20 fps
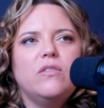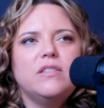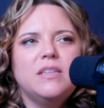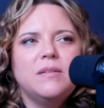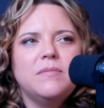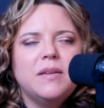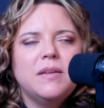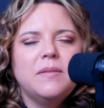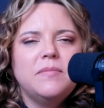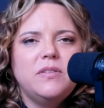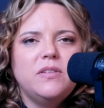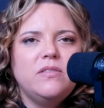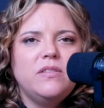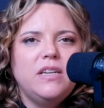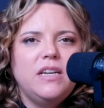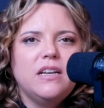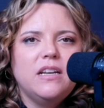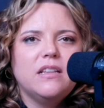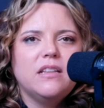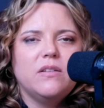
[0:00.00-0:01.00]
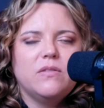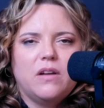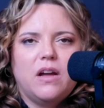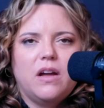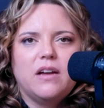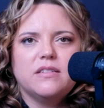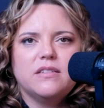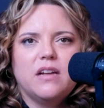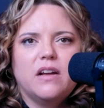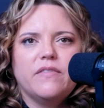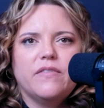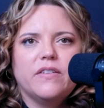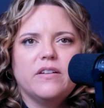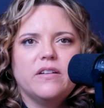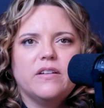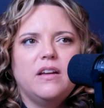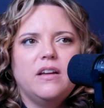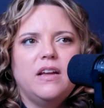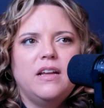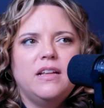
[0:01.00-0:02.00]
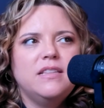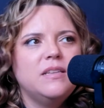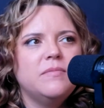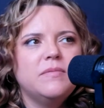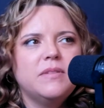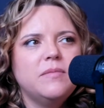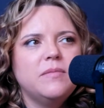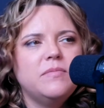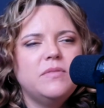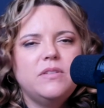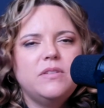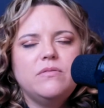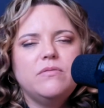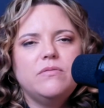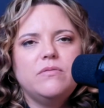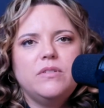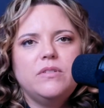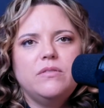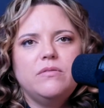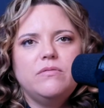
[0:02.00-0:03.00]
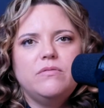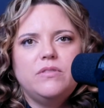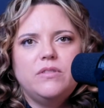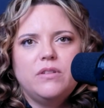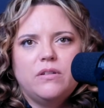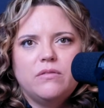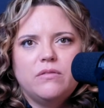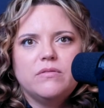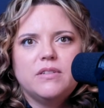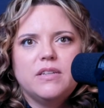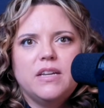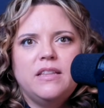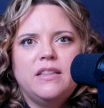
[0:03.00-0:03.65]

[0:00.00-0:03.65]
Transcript: Sometimes you need a low cost offer and sometimes you don't.